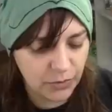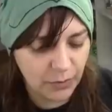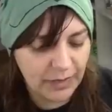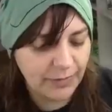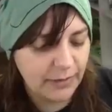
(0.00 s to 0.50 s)
to
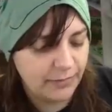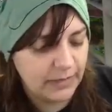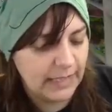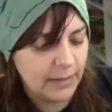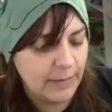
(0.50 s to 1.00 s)
what if I
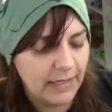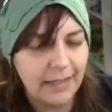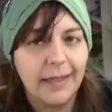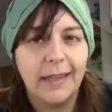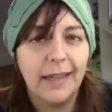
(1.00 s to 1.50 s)
feel like
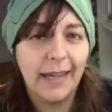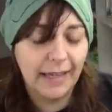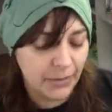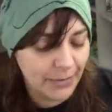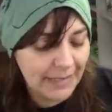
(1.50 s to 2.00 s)
making
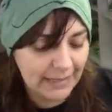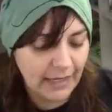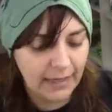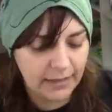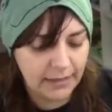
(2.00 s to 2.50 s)
a green
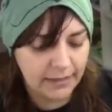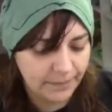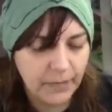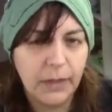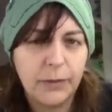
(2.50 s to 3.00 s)
cake?
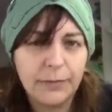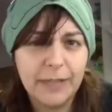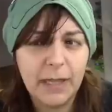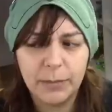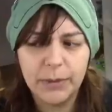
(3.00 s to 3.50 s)
I don't even
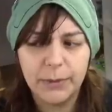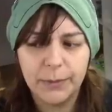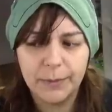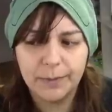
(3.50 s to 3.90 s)
get blue.